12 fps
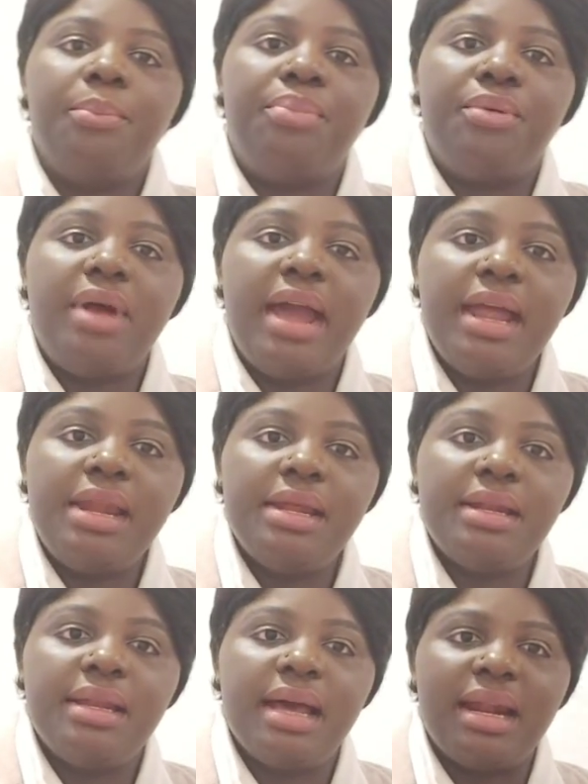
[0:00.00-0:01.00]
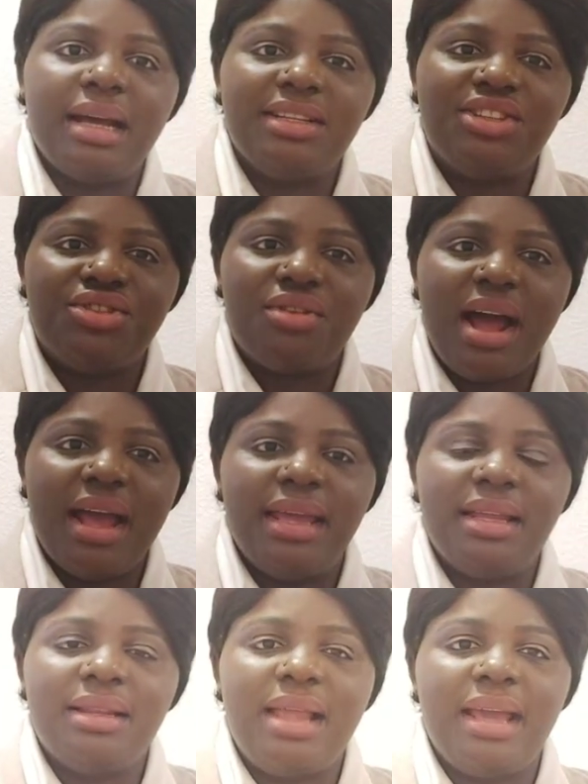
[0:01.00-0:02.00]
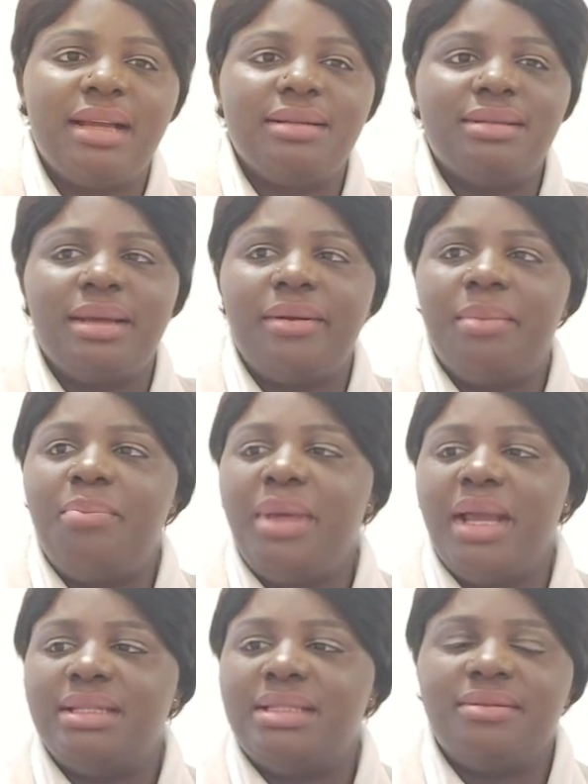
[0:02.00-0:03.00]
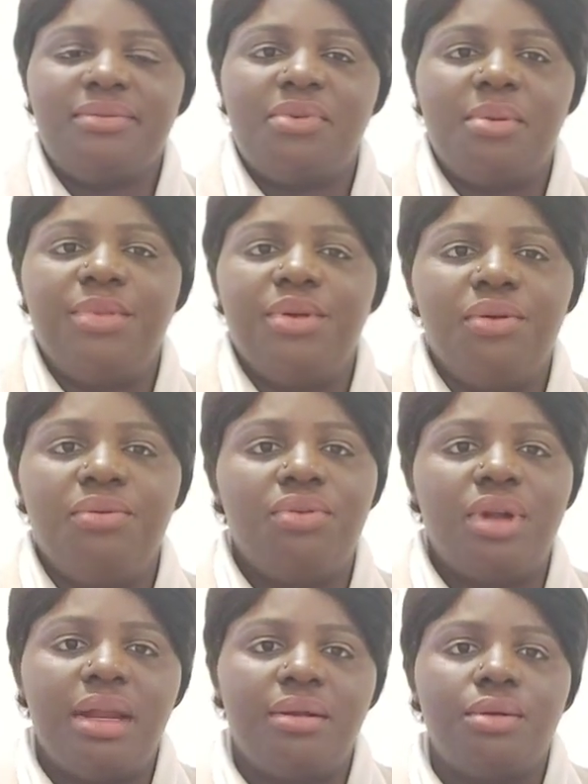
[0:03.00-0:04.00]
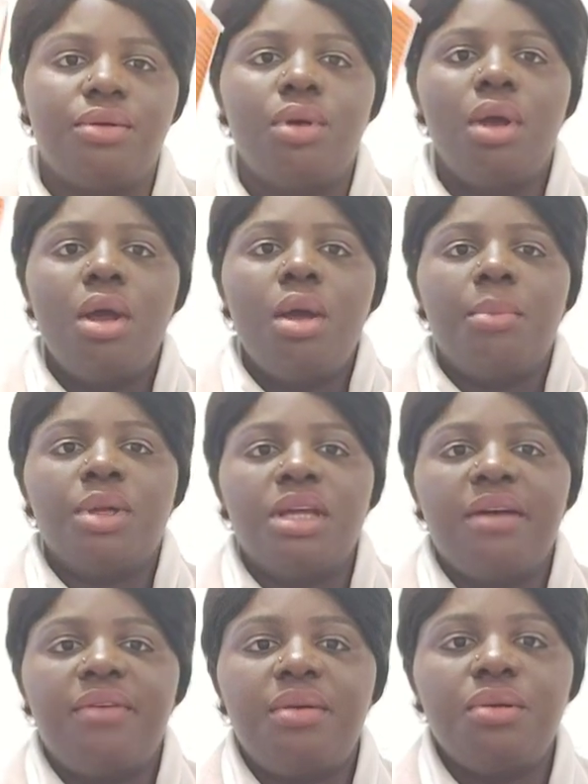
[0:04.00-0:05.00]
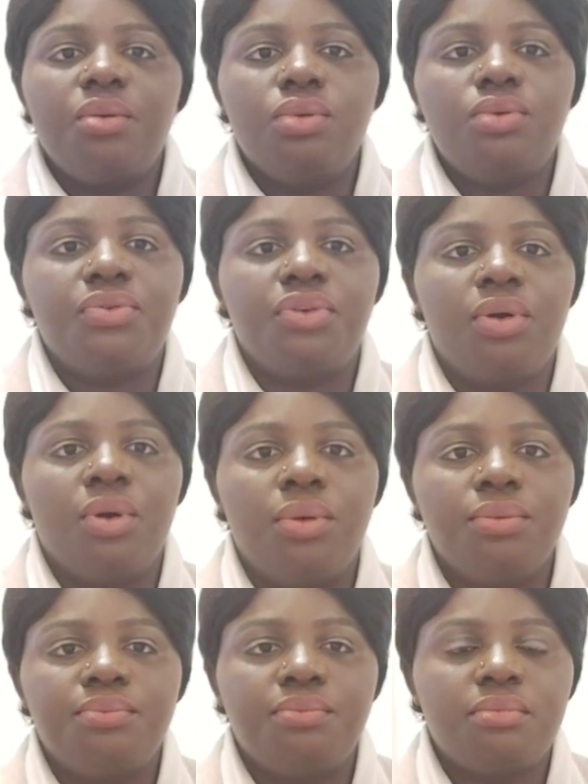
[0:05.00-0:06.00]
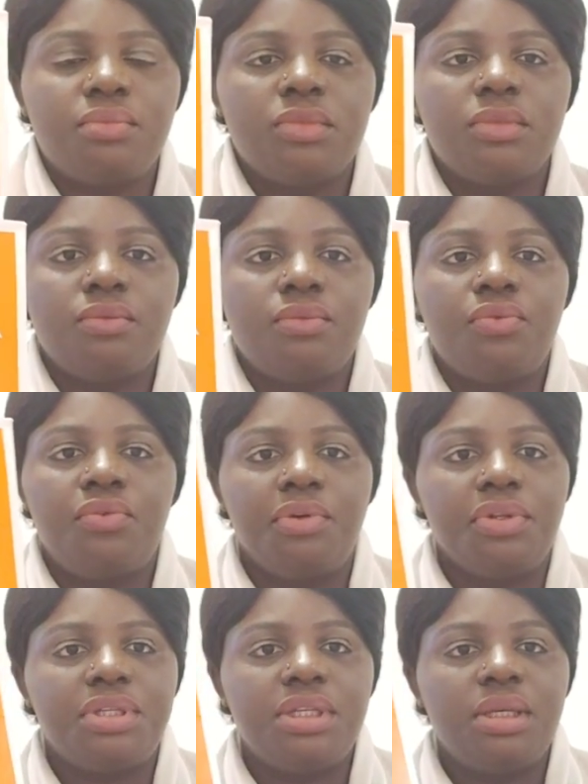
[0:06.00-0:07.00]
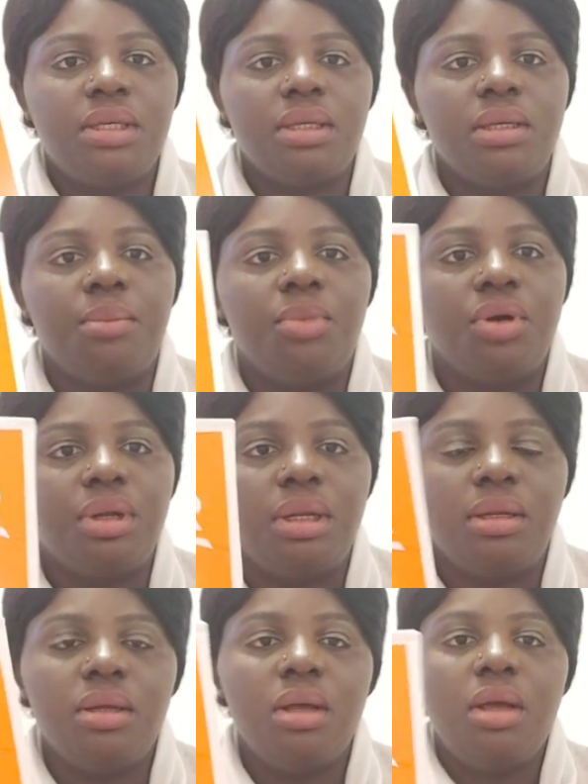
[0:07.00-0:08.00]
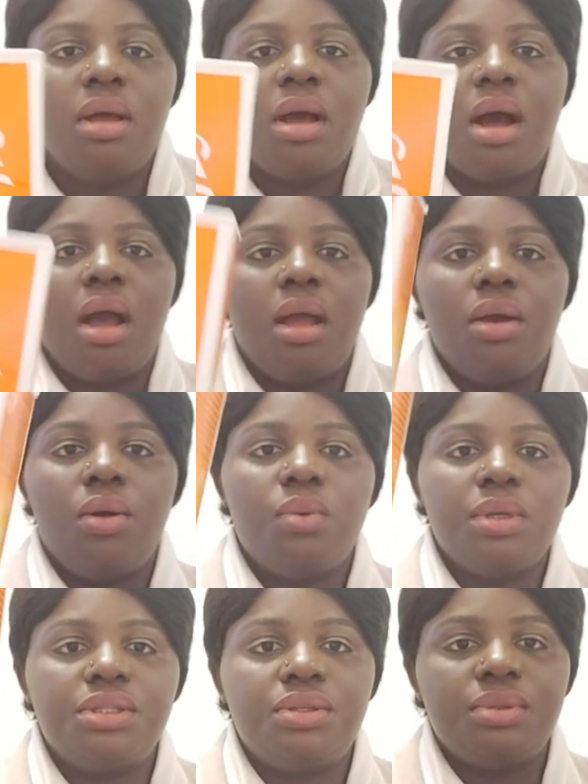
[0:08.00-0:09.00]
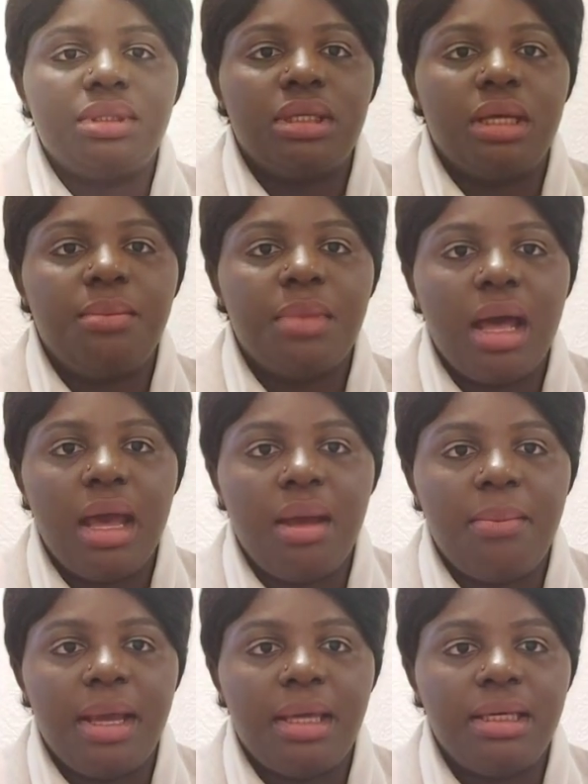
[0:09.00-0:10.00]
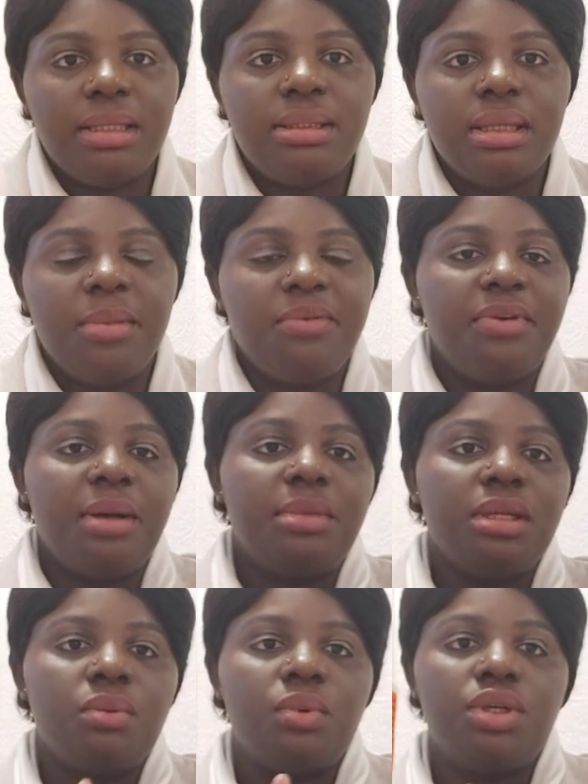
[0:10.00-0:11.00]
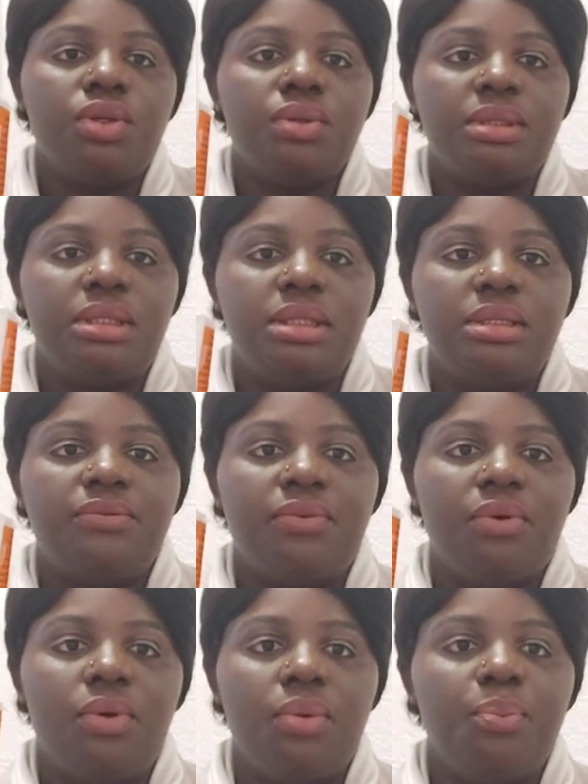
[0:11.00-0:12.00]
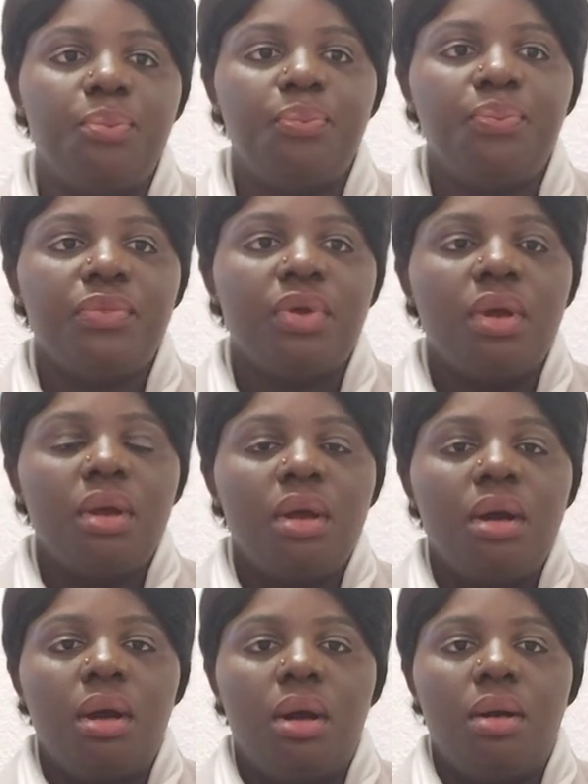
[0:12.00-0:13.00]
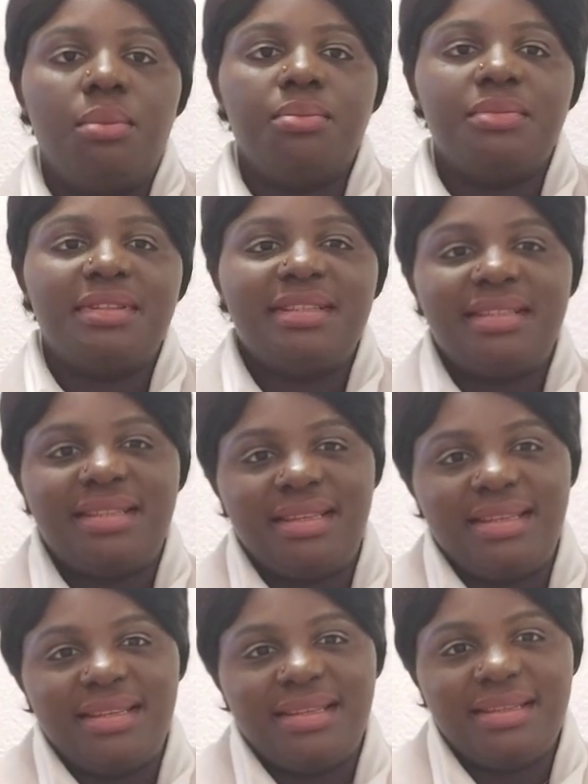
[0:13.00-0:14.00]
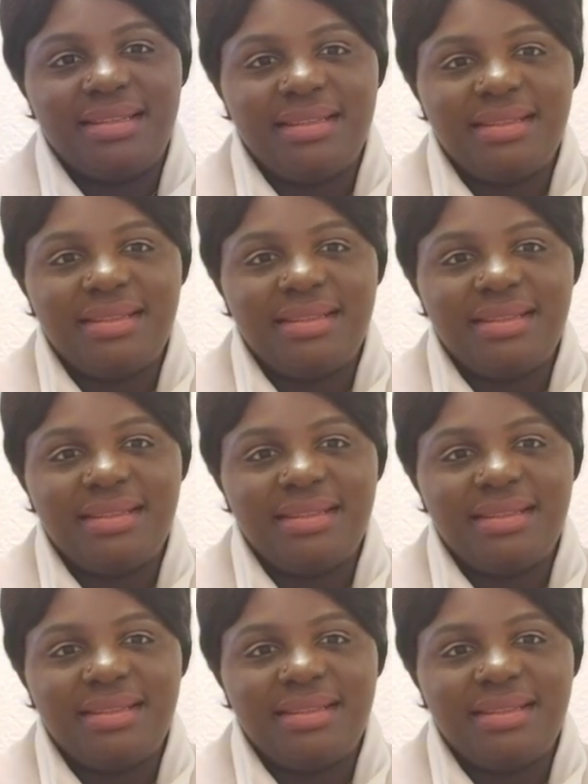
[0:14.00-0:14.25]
bread that are dry like they were baked from the oven i don't know but they are very good for for tea in the morning i always use them i and my kids and my family we use this for um, tea